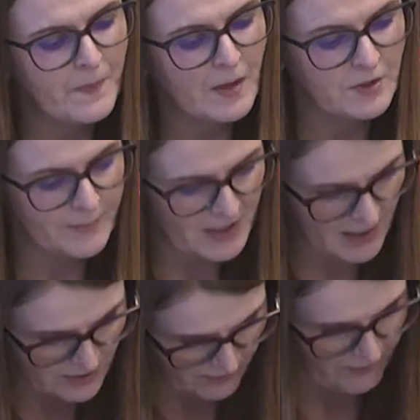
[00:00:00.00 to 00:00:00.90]

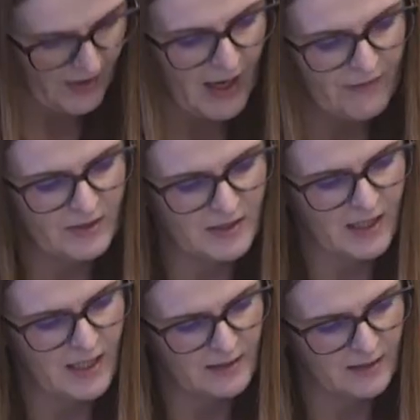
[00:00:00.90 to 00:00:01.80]
Subsection 5
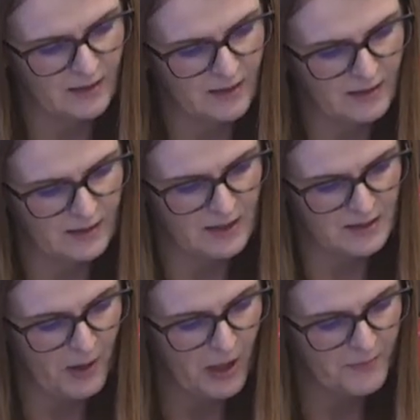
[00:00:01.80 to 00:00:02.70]
indicates that the
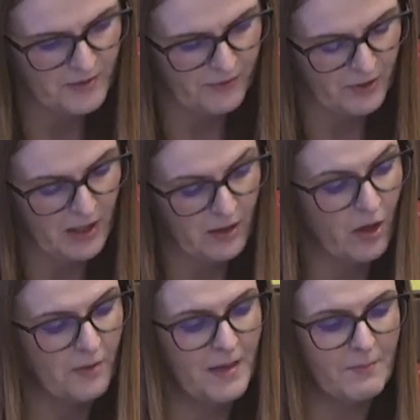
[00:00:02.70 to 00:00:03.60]
Department for the
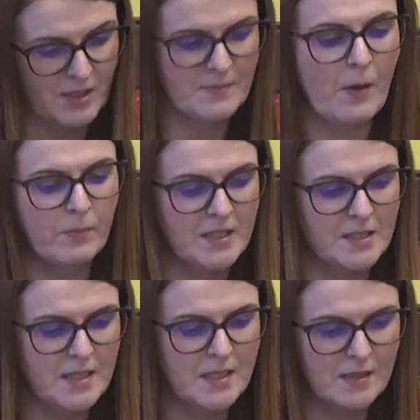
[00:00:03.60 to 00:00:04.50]
Economy must publish
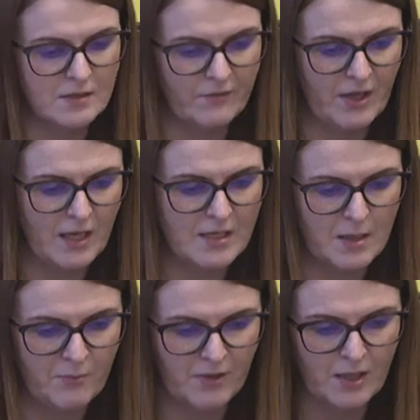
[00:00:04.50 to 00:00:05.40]
details of any
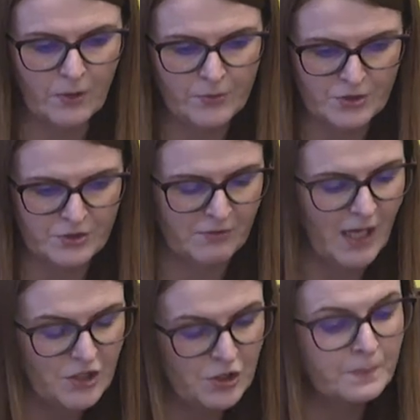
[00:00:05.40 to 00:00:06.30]
temporary closure
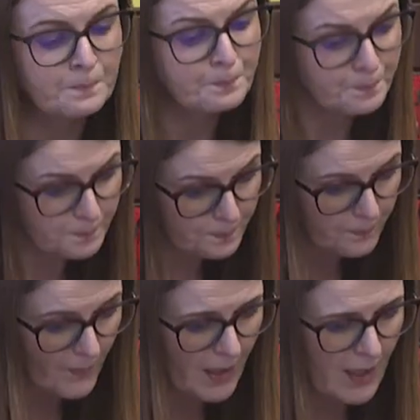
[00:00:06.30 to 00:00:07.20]
direction.
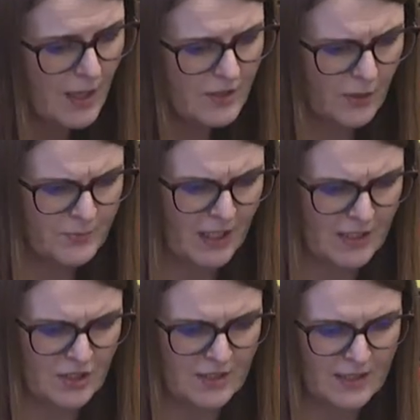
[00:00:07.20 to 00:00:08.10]

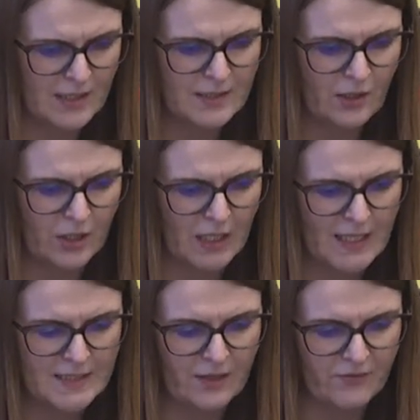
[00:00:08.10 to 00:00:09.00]
Subsection 6
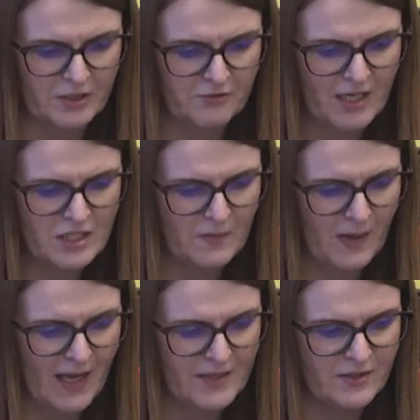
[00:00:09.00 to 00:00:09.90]
outlines that if the direction
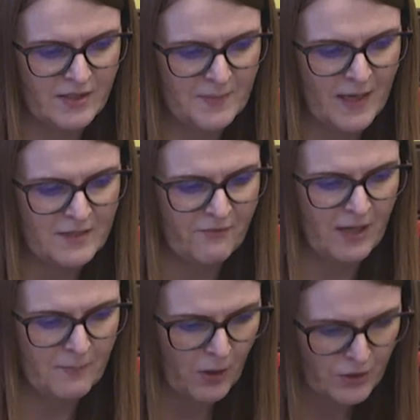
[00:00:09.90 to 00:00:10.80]
applies to a
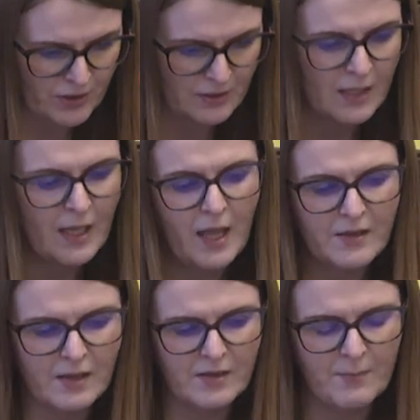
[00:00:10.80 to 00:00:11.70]
specified person,
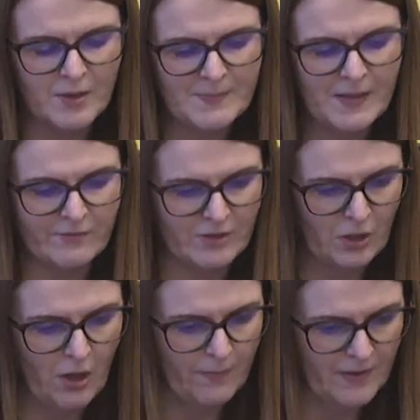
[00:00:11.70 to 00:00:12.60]
then they must be given a
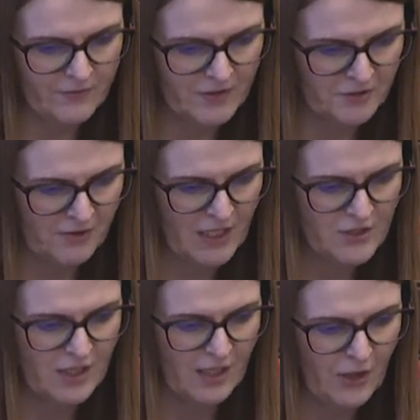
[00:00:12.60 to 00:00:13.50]
copy of the
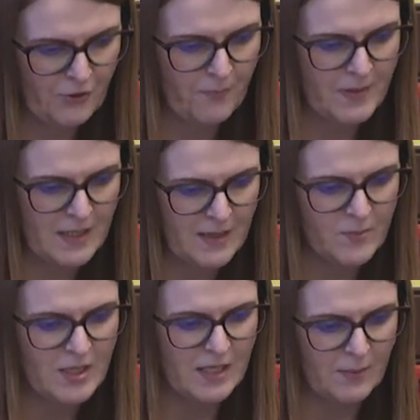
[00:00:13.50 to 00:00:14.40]
direction and cannot be
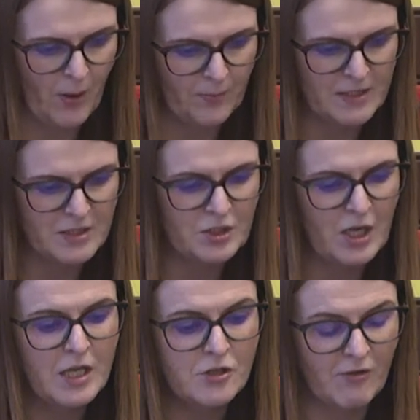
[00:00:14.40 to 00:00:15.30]
named in a published
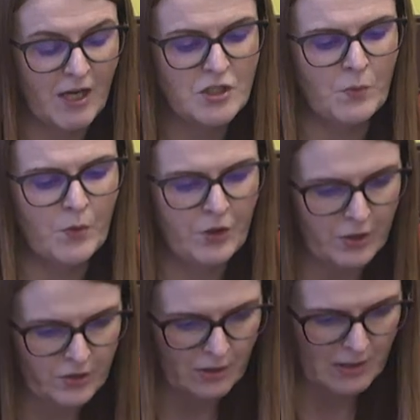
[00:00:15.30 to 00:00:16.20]
direction
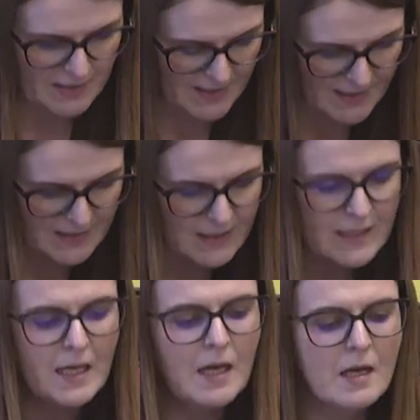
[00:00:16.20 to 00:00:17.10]
without their consent.
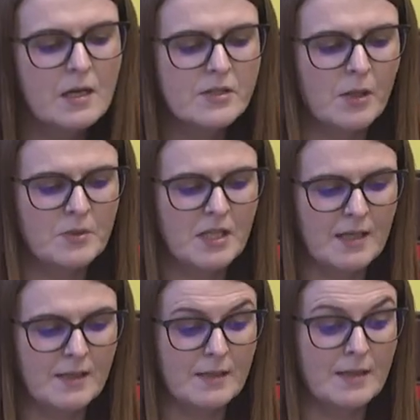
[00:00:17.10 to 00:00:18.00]

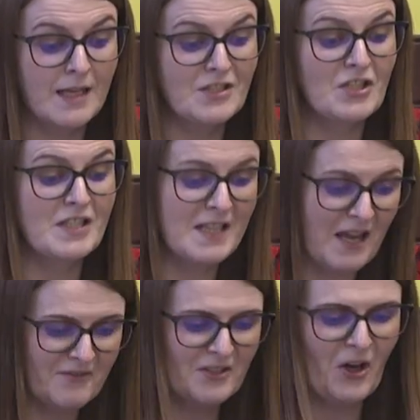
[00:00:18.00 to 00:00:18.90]
Subsection
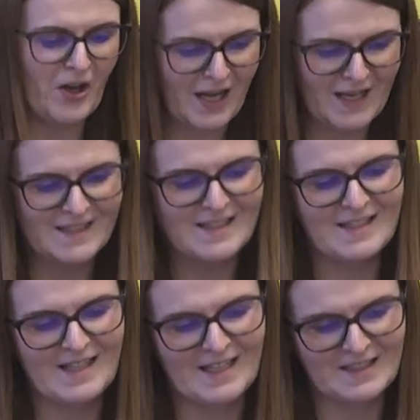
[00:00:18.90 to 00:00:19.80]
7 outlines
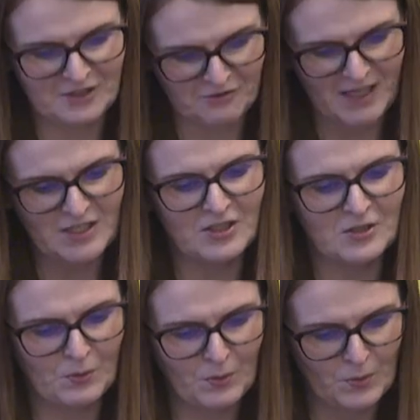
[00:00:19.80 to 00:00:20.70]
that the direction
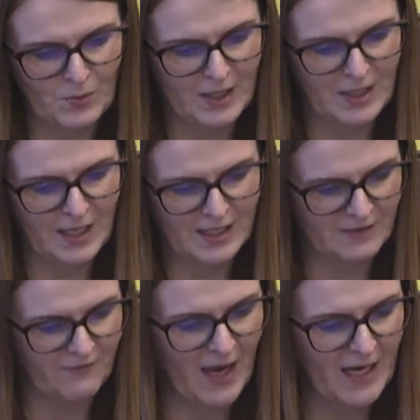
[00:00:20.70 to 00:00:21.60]
is only has
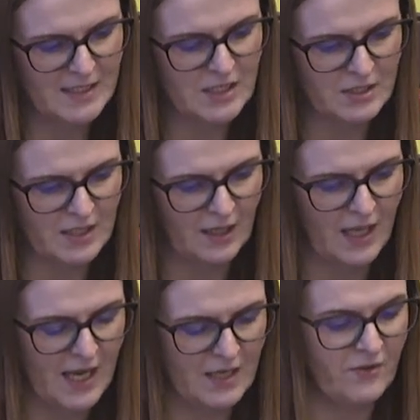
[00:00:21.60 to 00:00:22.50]
effect until
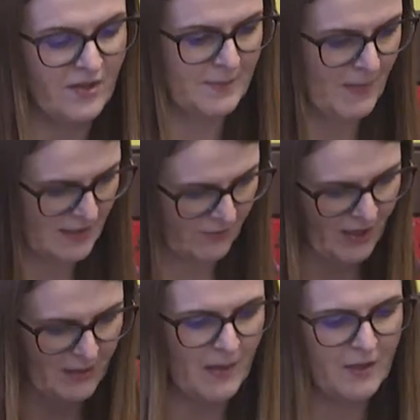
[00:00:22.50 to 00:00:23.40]
the end of the
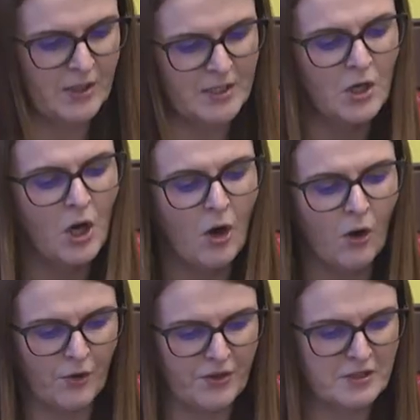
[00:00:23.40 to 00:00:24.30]
specified period
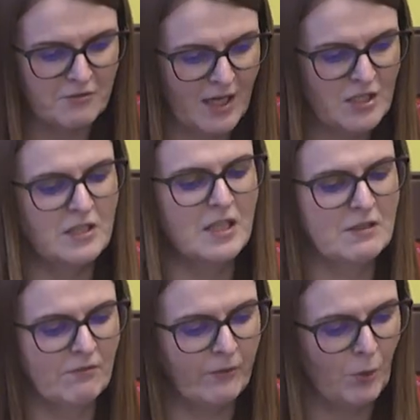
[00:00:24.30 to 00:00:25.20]
or the direction
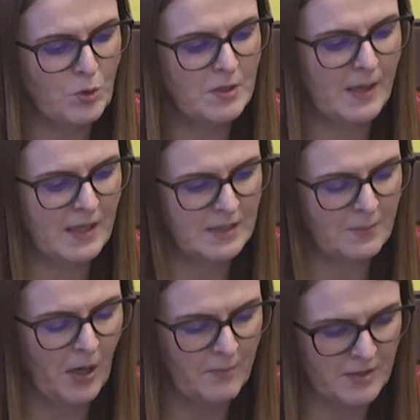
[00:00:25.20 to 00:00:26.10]
is revoked by the
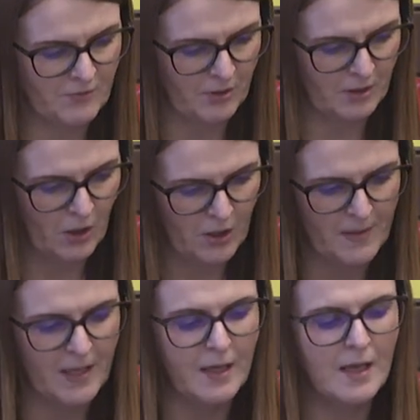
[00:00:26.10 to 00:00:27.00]
Department for Economy.